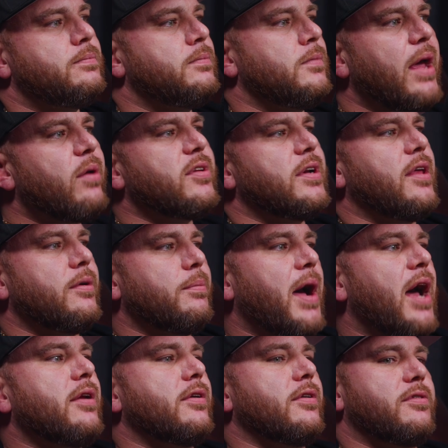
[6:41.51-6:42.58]
that was another
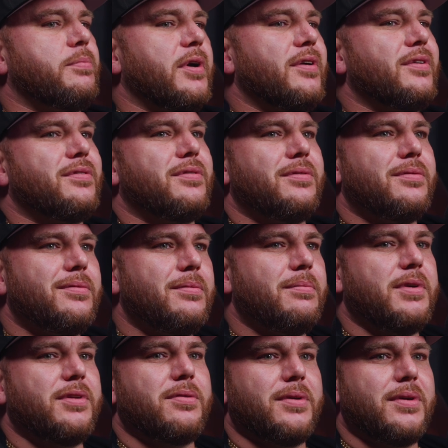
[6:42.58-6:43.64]
bonding experience
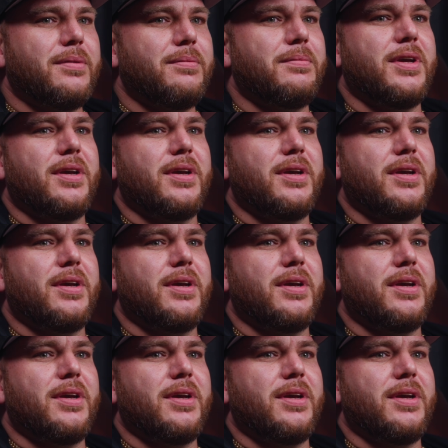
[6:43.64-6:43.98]
between me and